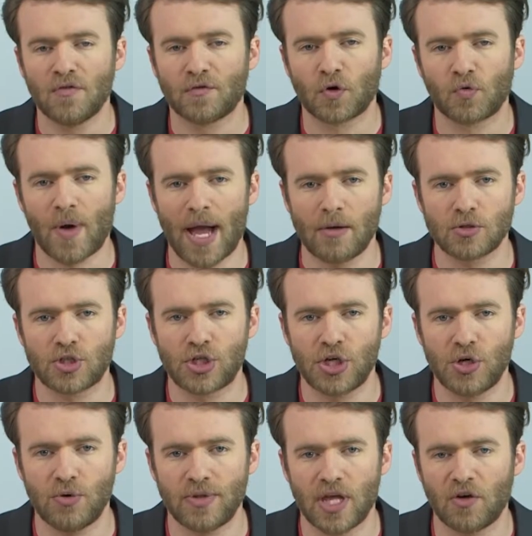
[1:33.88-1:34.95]
For round
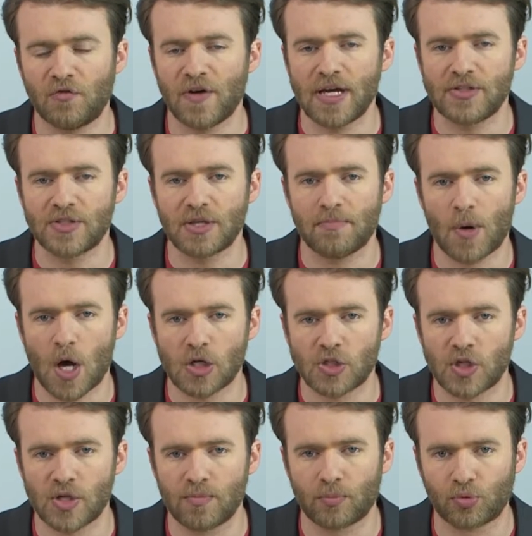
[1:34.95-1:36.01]
2, they'll face the
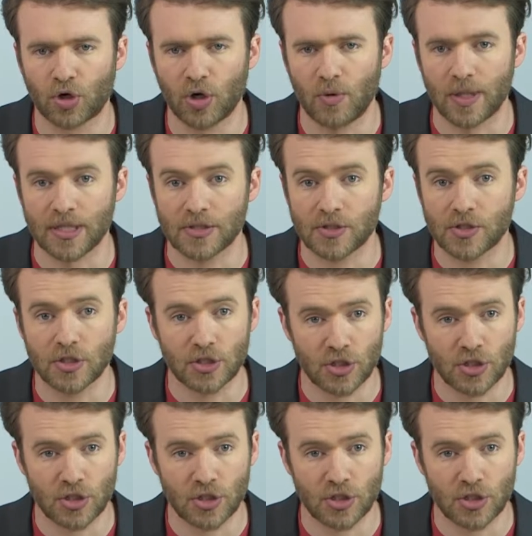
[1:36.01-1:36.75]
Boston Bruins, the